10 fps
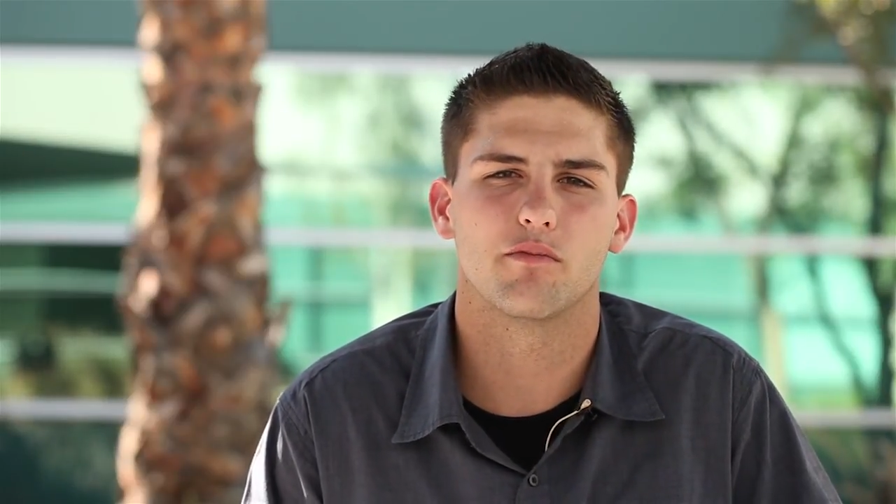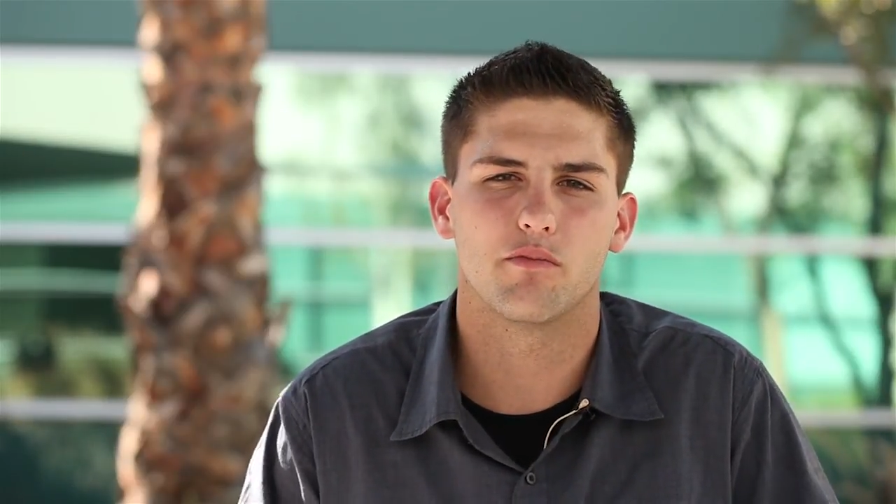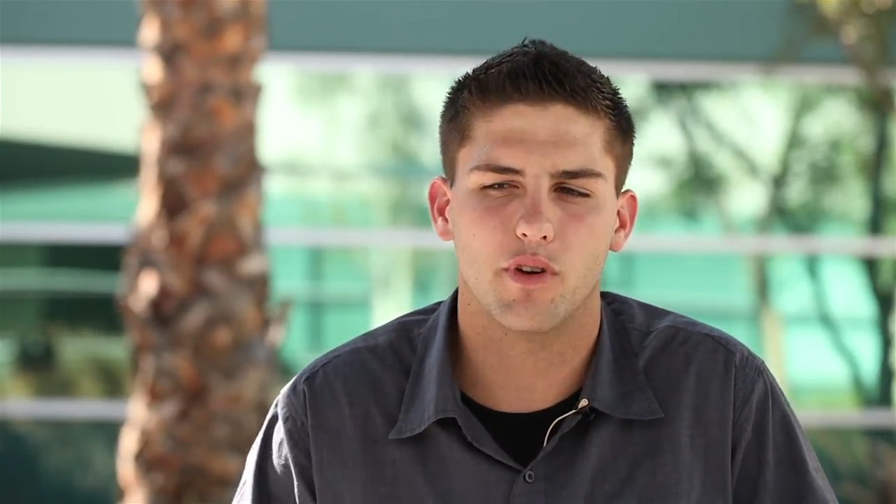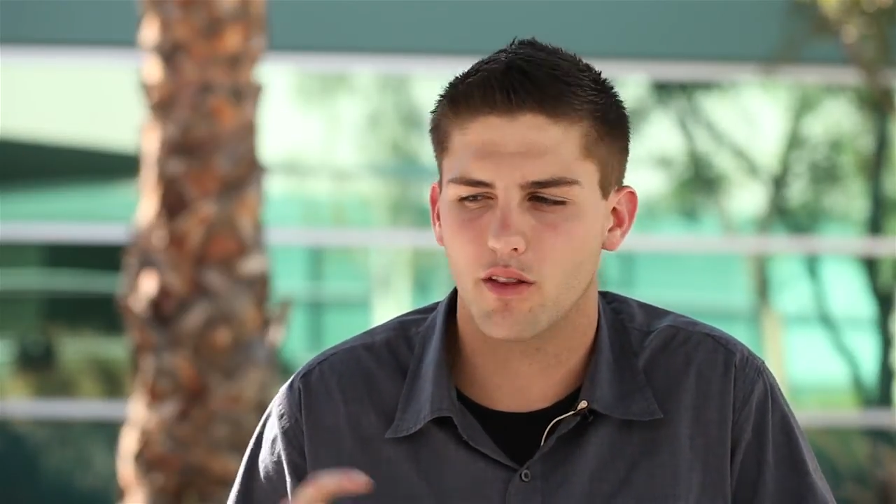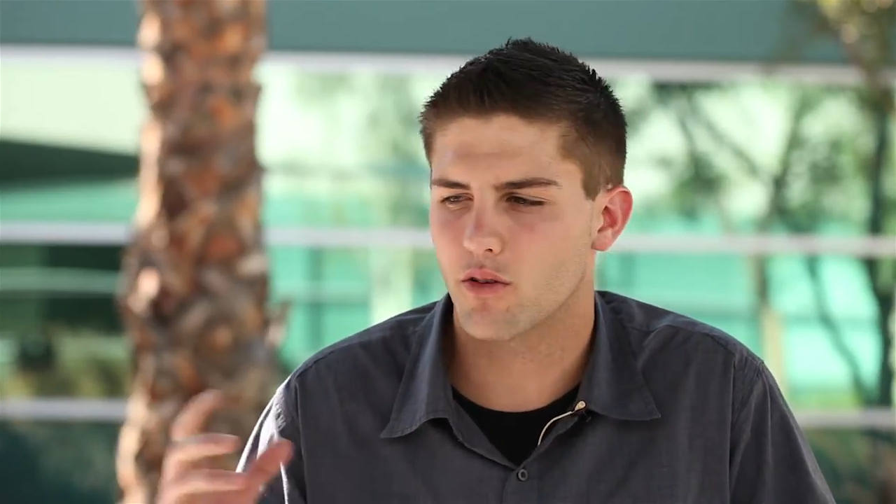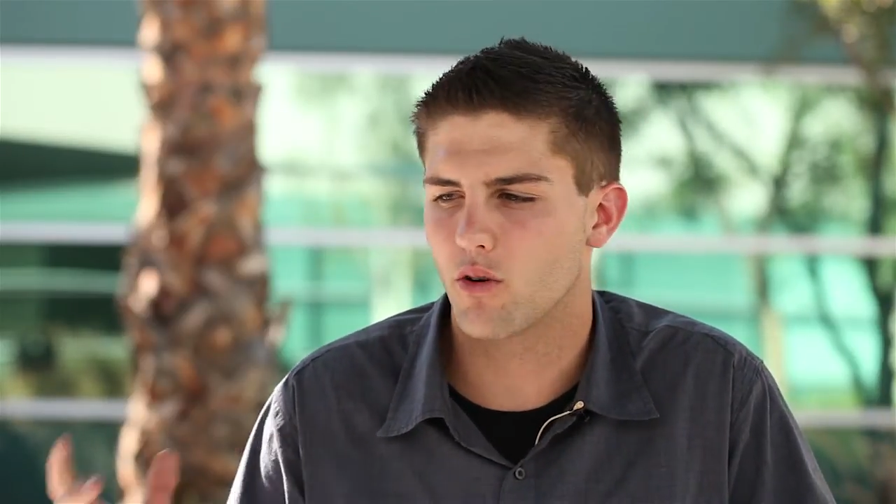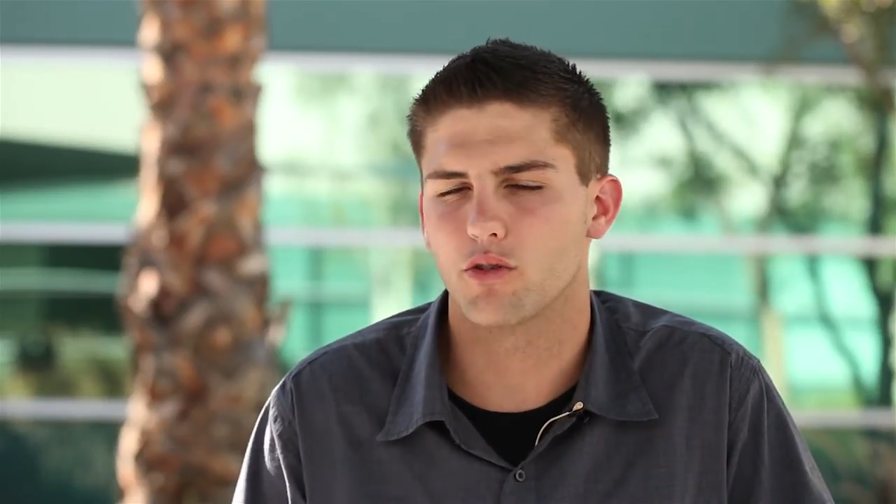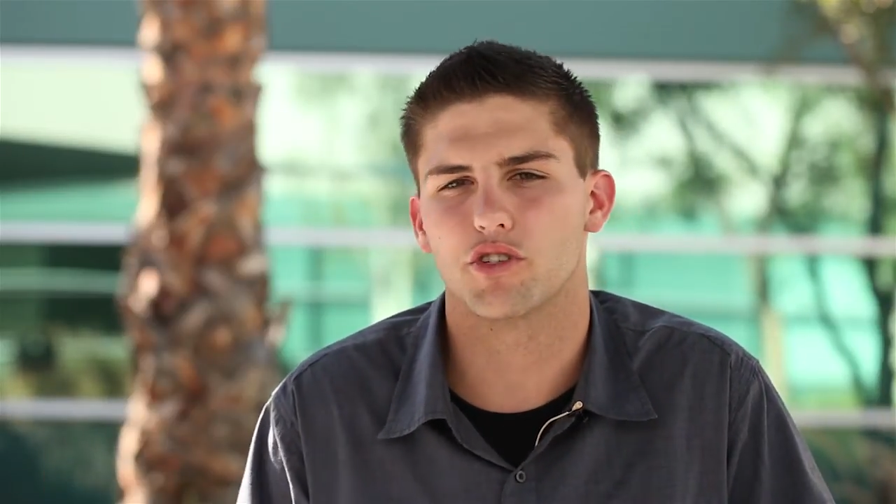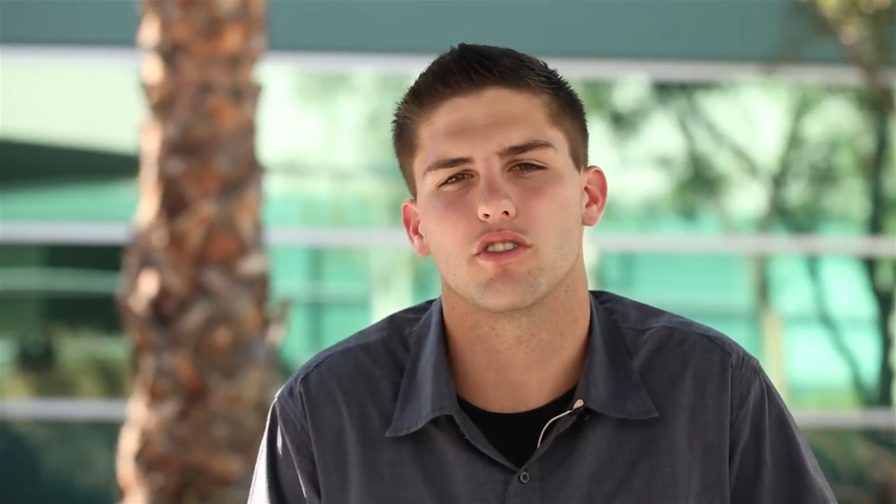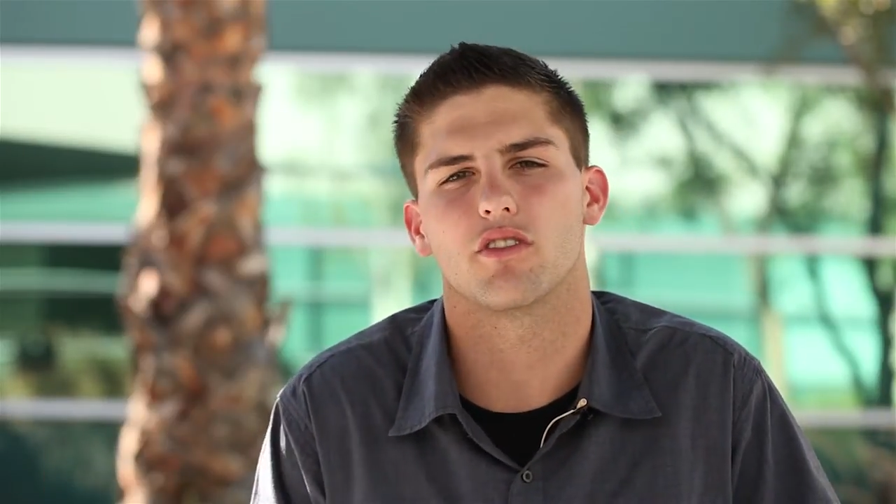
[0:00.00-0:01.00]
by the
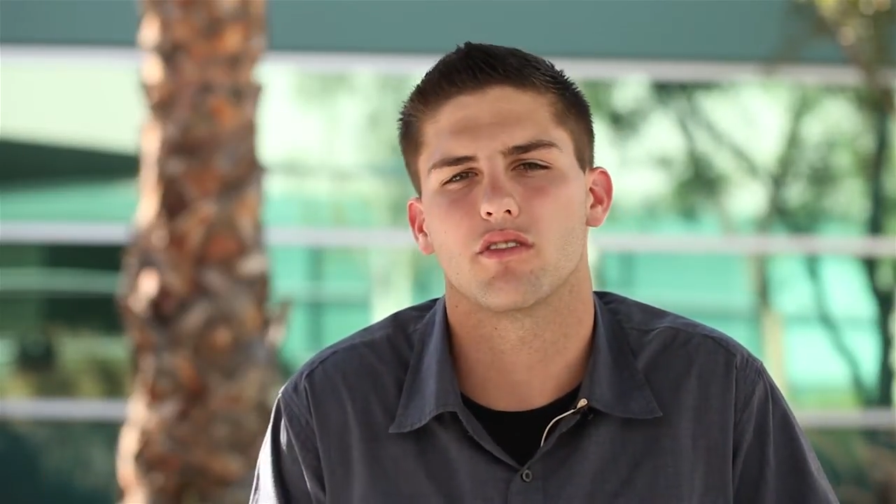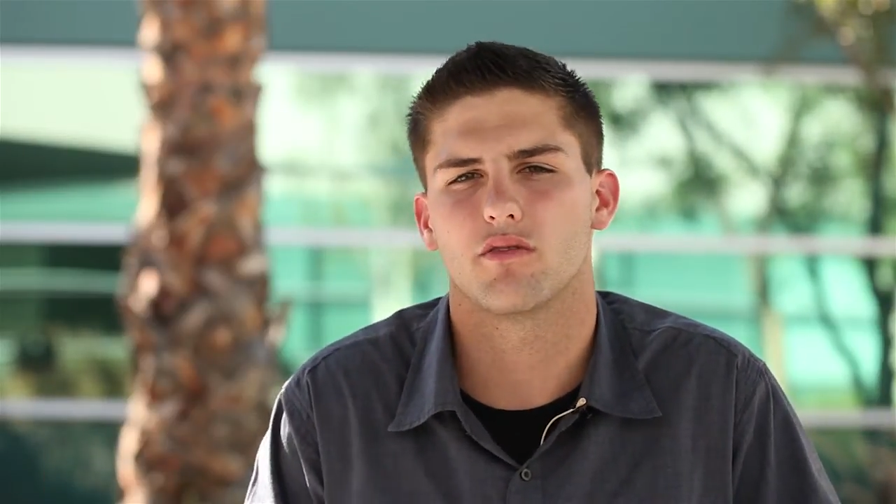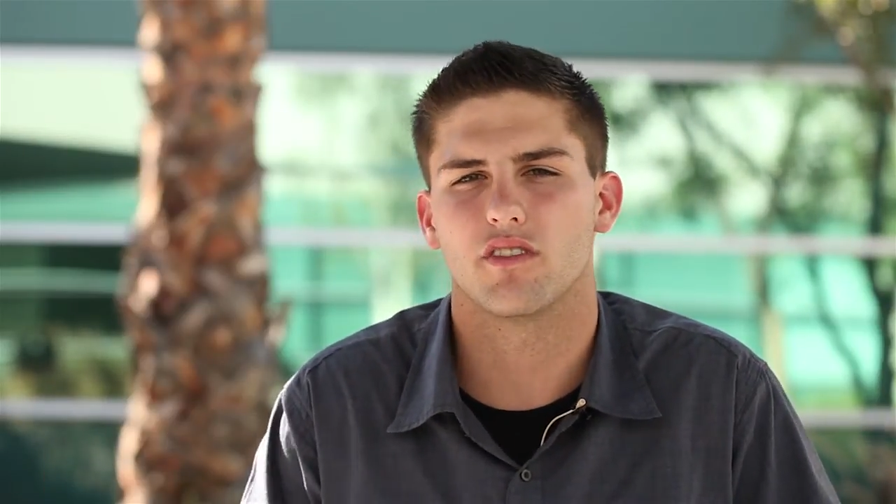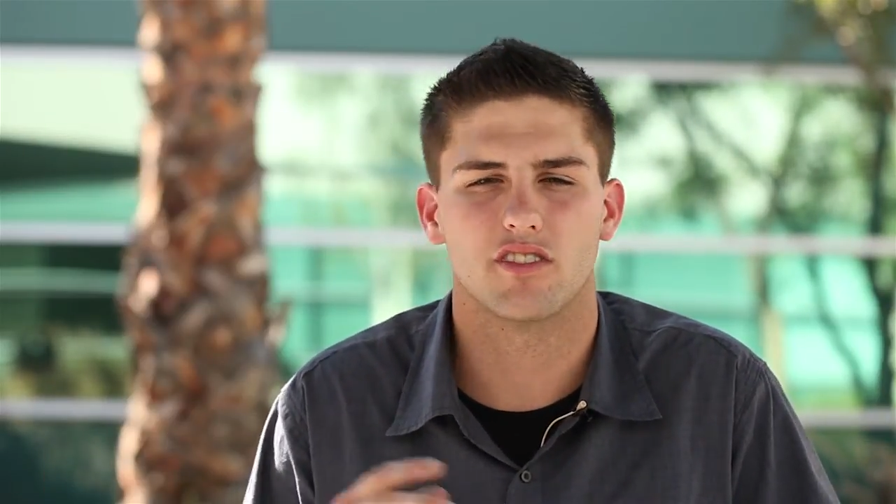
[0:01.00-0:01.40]
culture, their